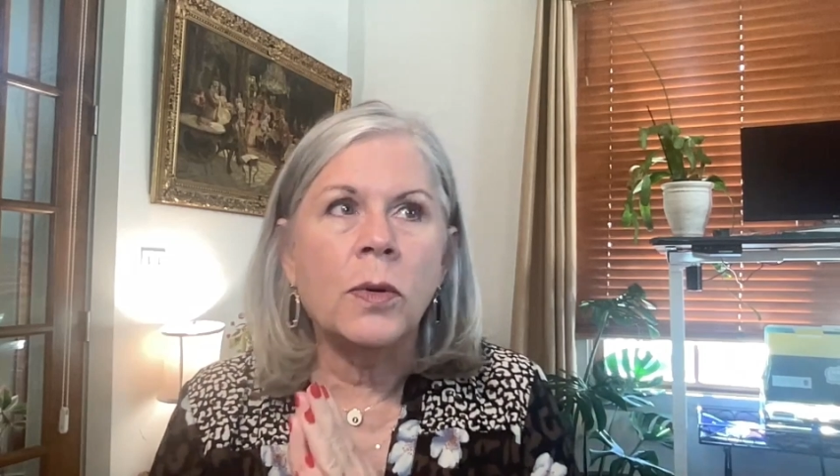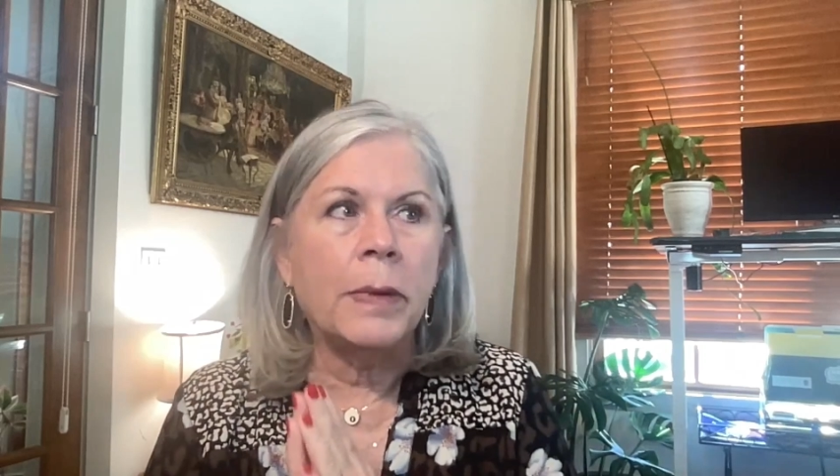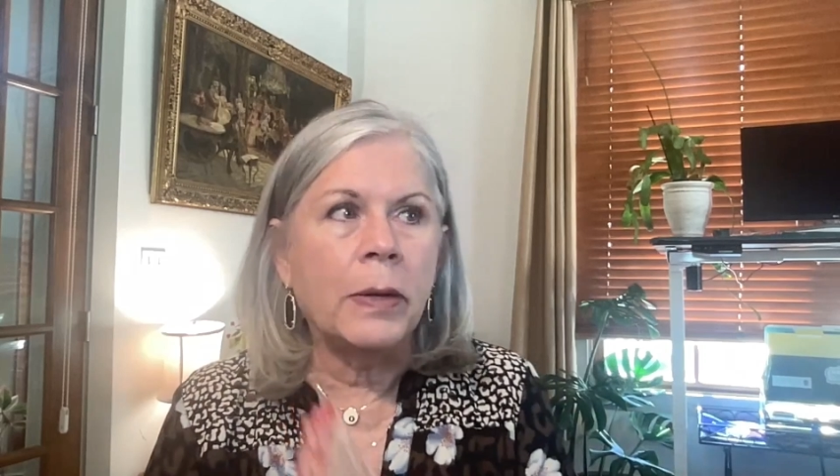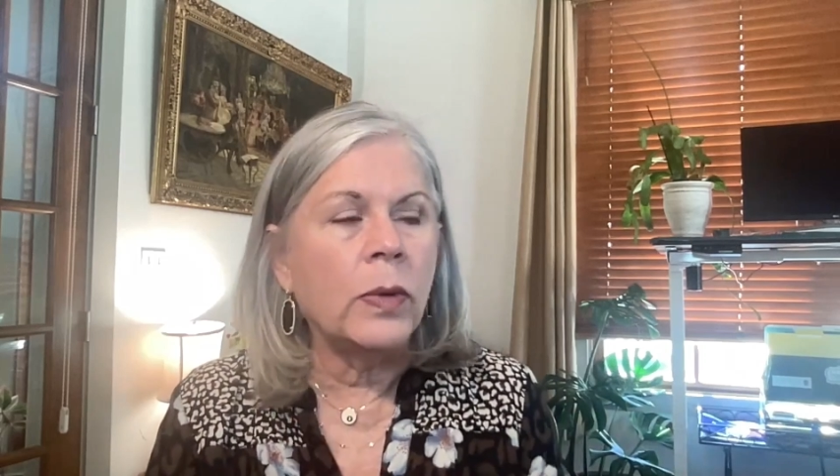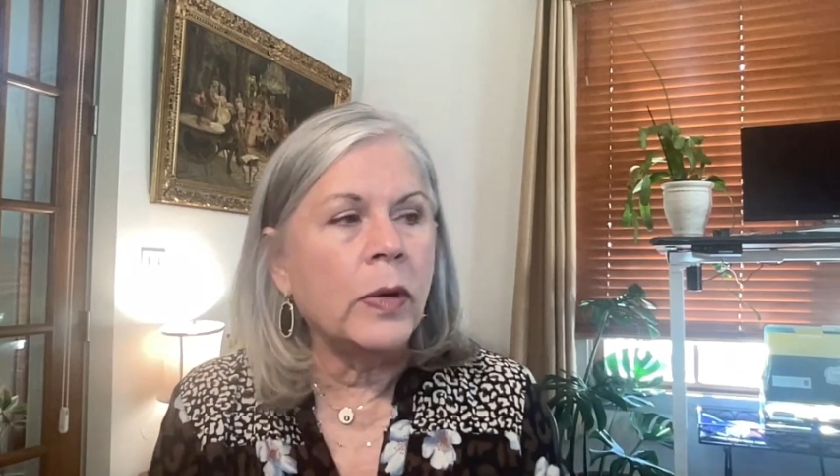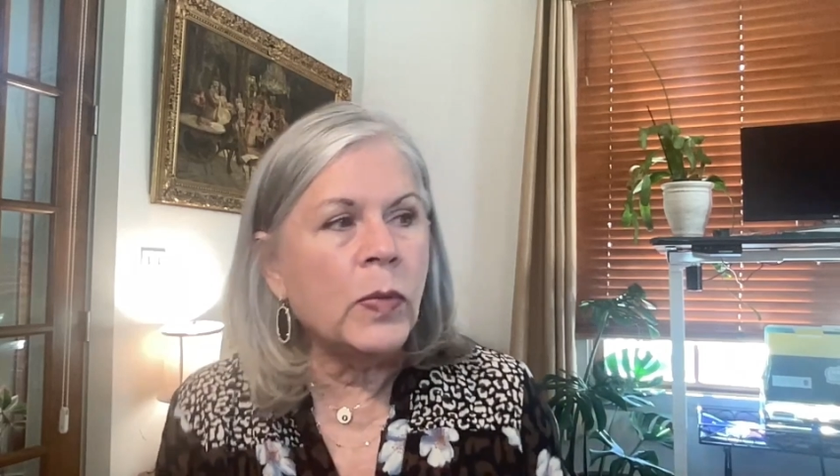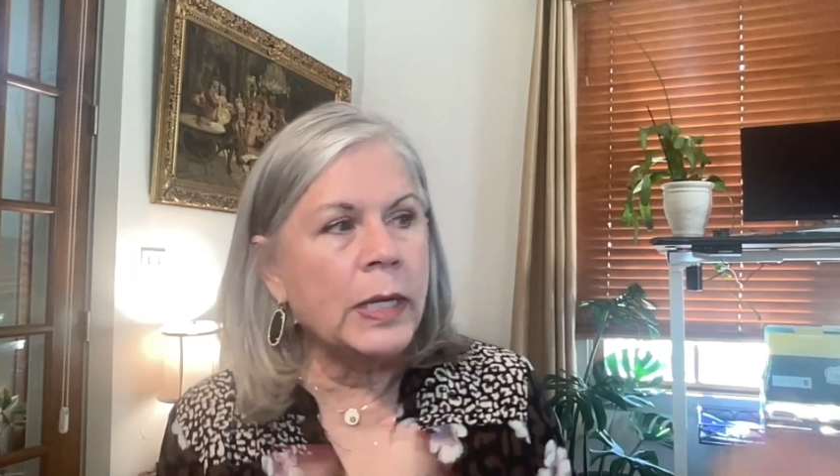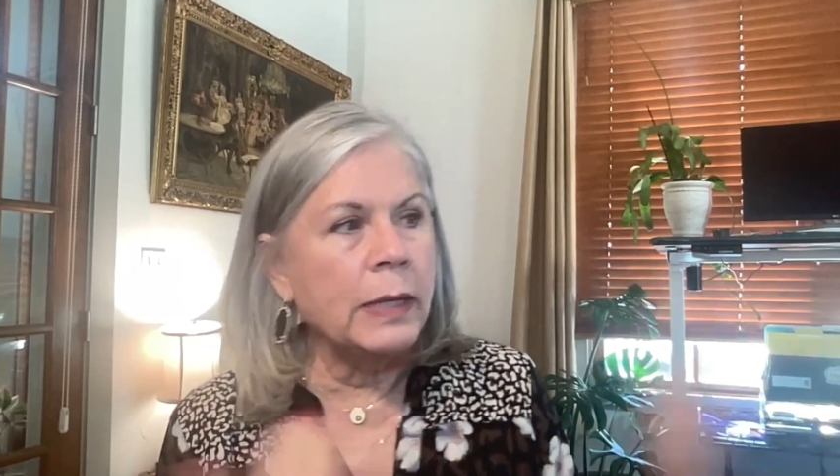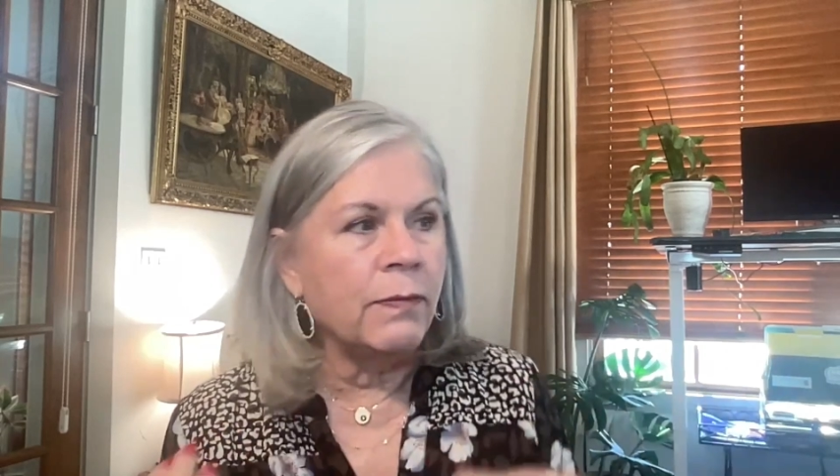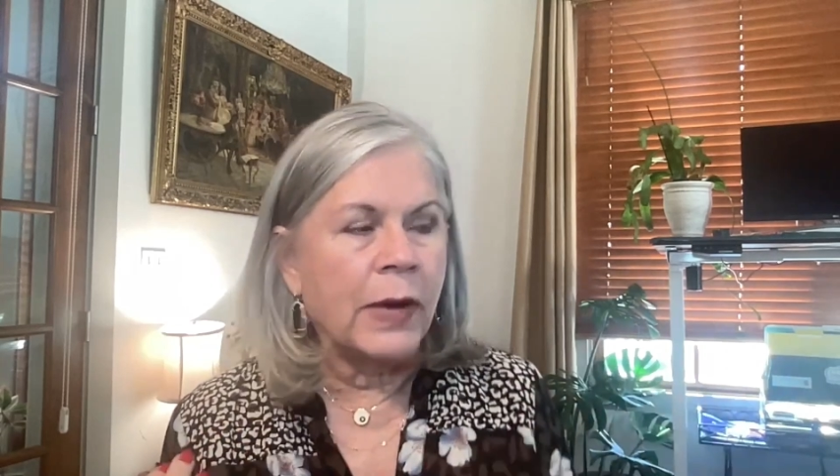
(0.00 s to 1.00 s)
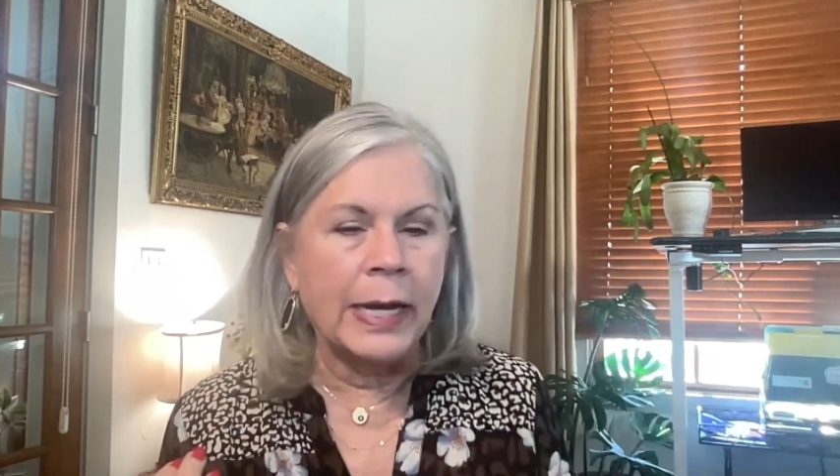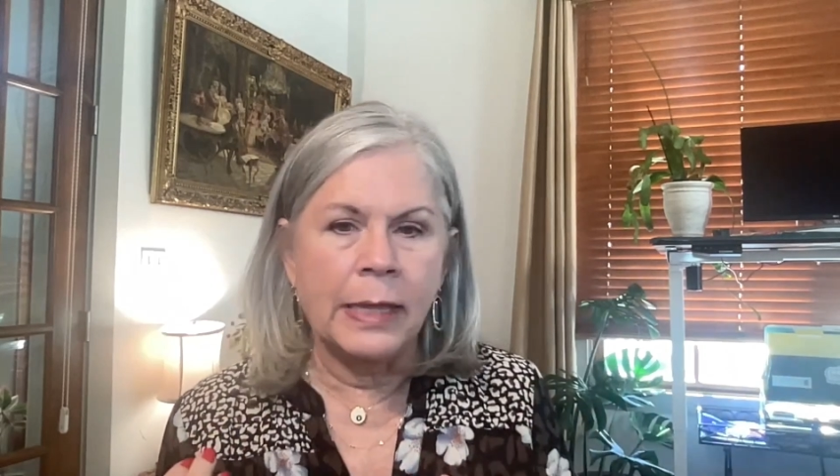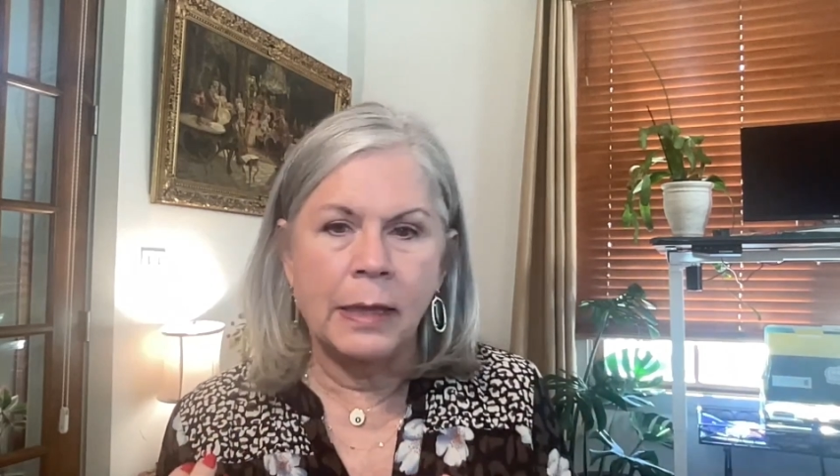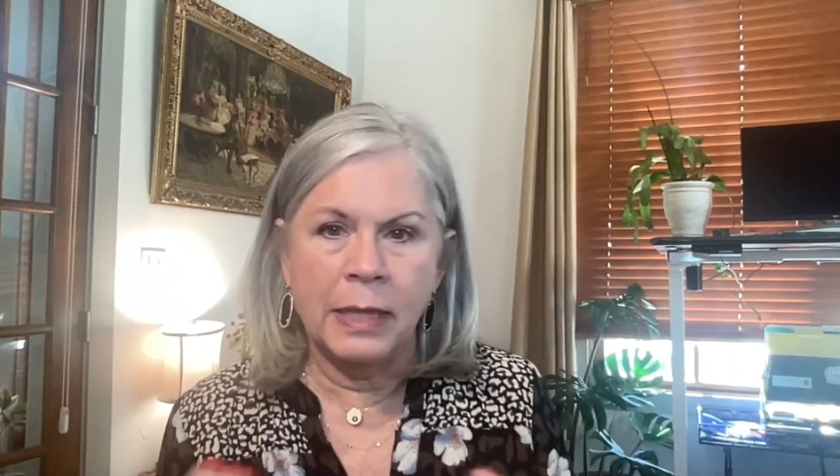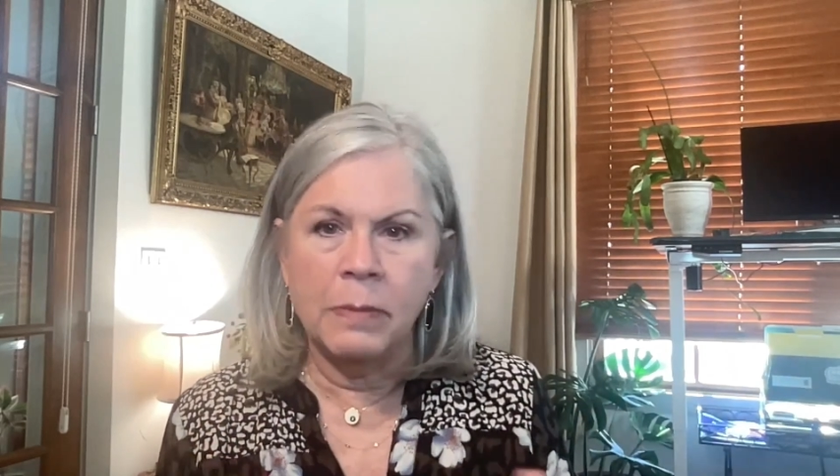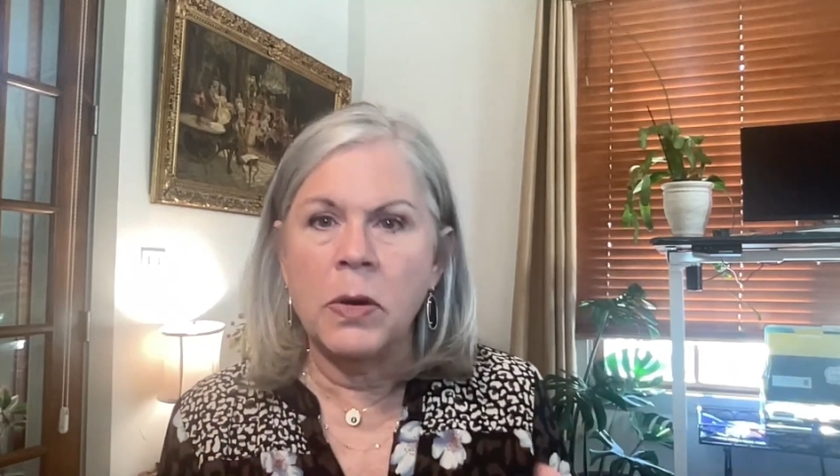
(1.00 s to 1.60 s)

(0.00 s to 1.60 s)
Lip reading: But we would invite them